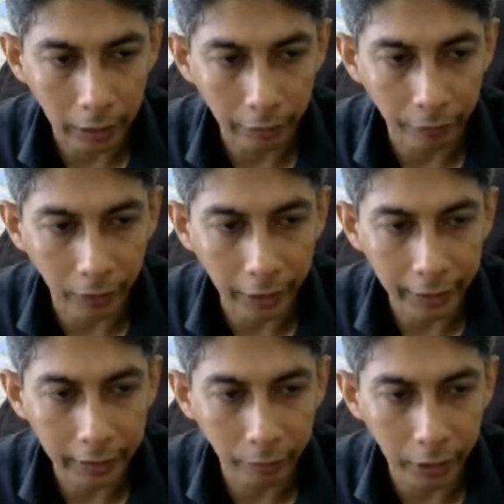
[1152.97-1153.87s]

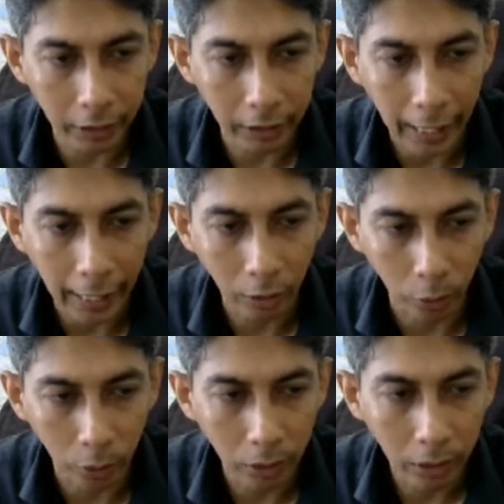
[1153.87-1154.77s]
define the word
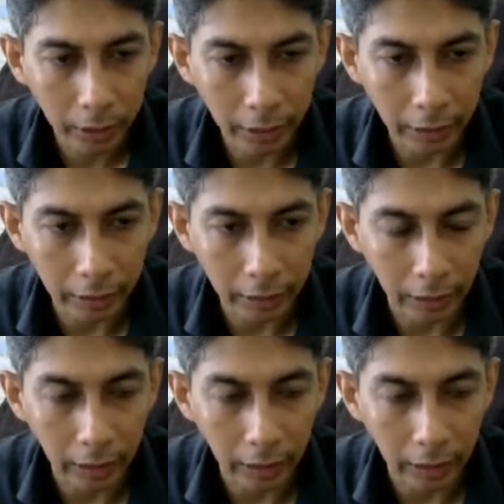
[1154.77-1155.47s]
hello in